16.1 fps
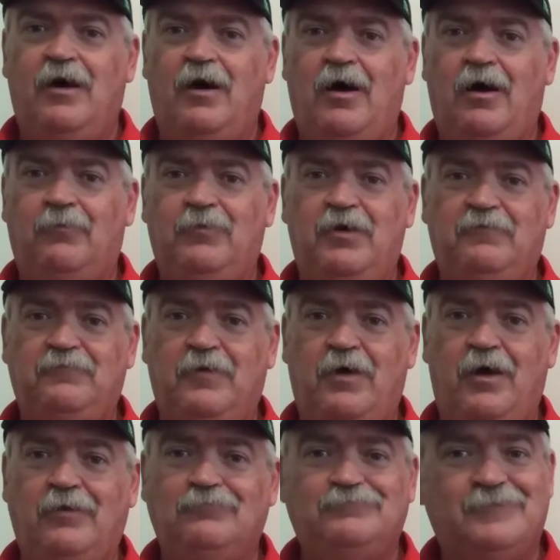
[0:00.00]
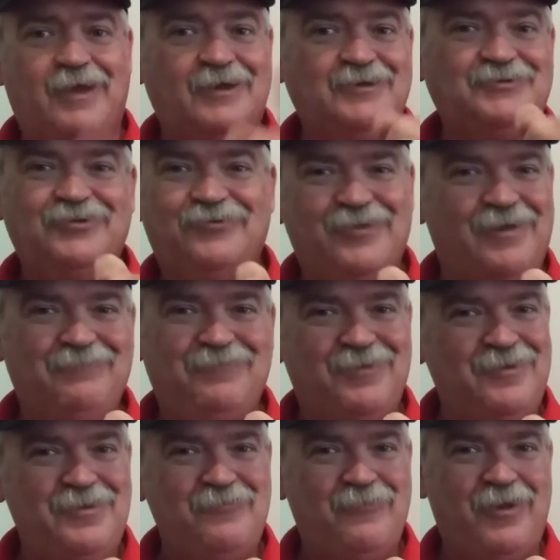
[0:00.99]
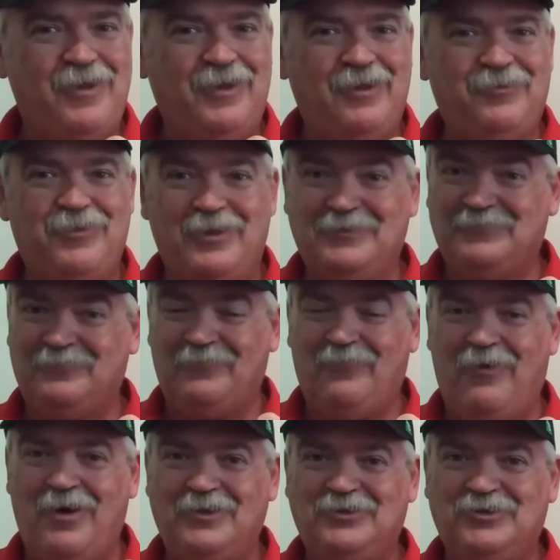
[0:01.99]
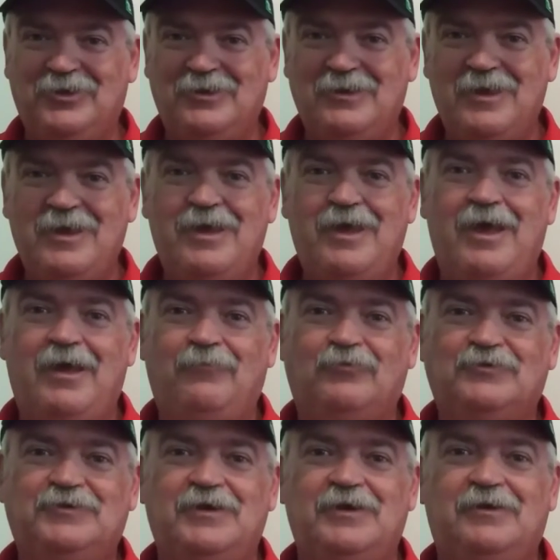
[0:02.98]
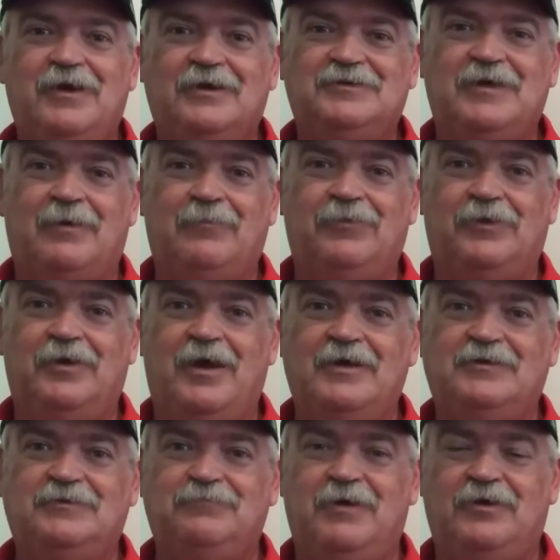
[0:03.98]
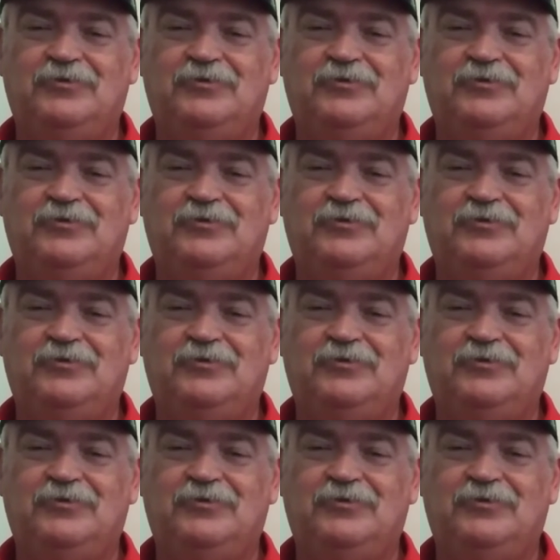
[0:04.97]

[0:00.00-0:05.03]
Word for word: Um, if not, I still love you anyway. Thanks for watching, and we'll see you next time on the Dice